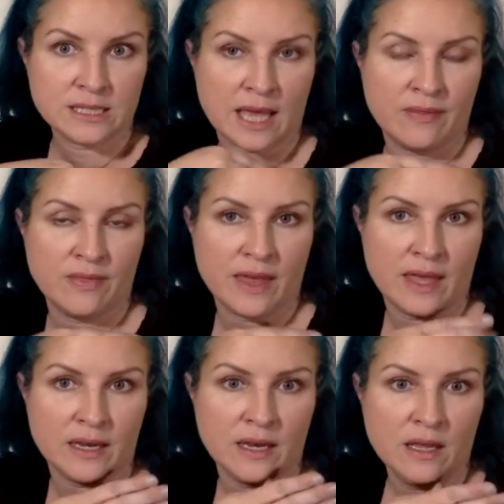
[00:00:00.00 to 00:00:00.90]
and
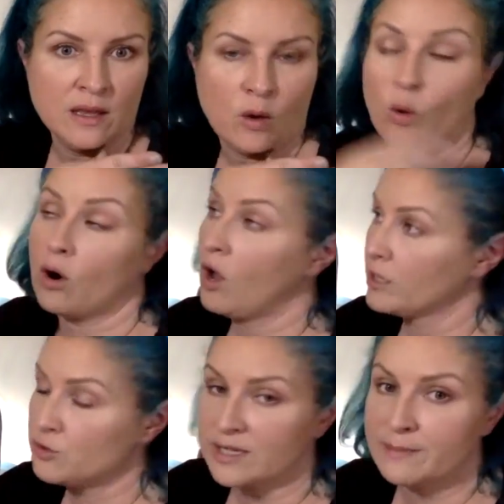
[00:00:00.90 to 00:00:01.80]
then, or on a
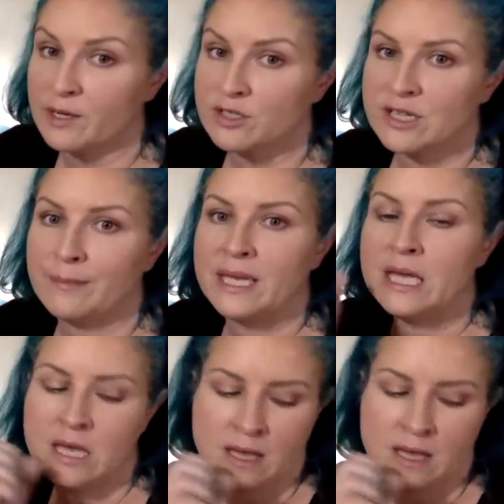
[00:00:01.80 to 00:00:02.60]
dressmaker's dummy,